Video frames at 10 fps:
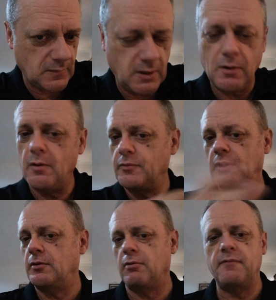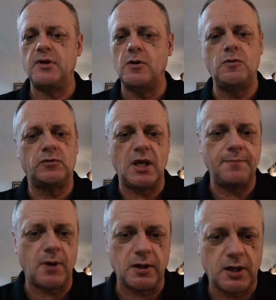reviews
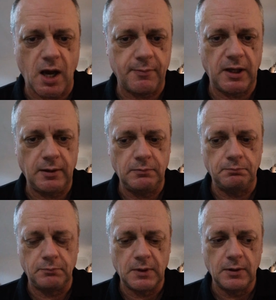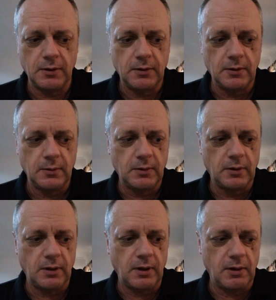keep on coming,
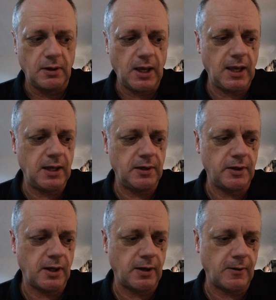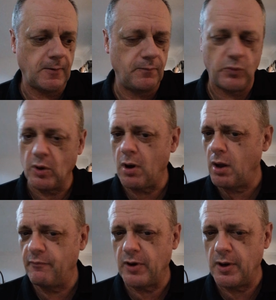and they're
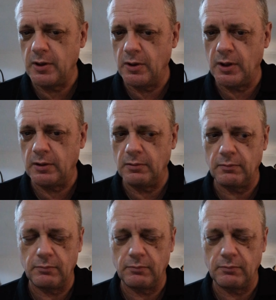all very good,